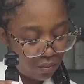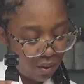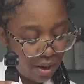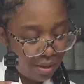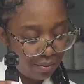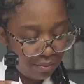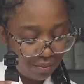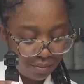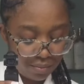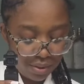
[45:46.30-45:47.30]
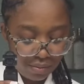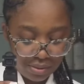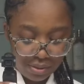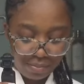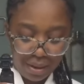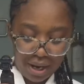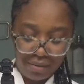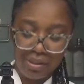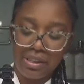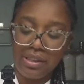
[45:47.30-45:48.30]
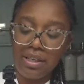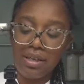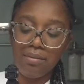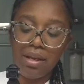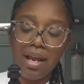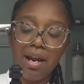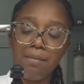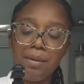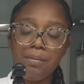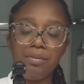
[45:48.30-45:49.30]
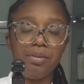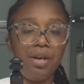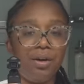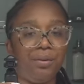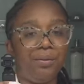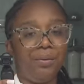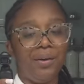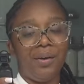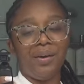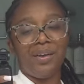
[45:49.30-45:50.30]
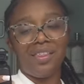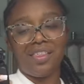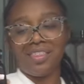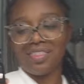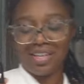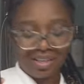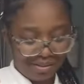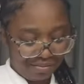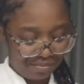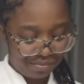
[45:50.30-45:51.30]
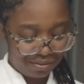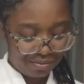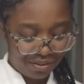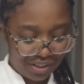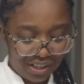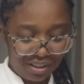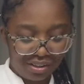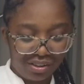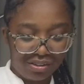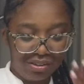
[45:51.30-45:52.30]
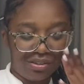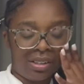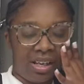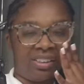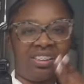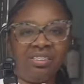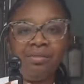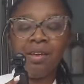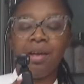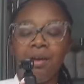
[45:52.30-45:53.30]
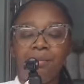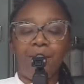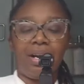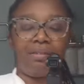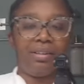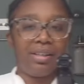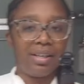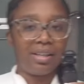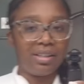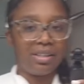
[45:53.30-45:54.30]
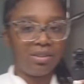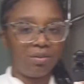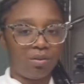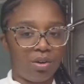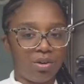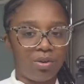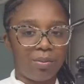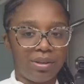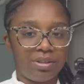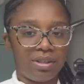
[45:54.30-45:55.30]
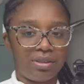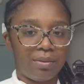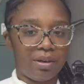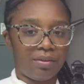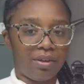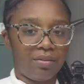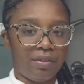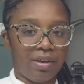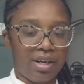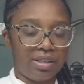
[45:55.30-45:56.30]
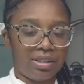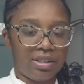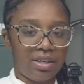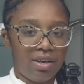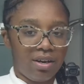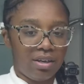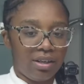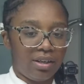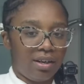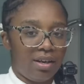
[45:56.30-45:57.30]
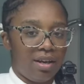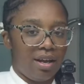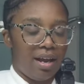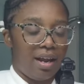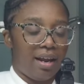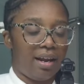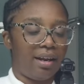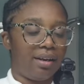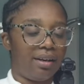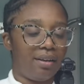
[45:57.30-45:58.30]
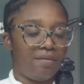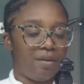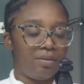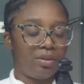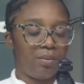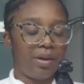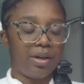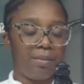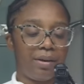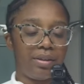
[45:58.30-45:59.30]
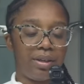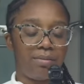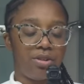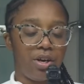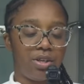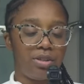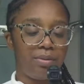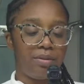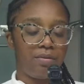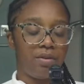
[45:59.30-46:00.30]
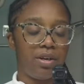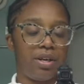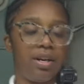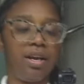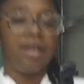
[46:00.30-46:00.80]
why there was a Pirates theme? Like, how do people know the theme before they get on the cruise? I don't know. But I really like this robe. It says Margaritaville at Sea on it. And if I wasn't worried about them charging me for it,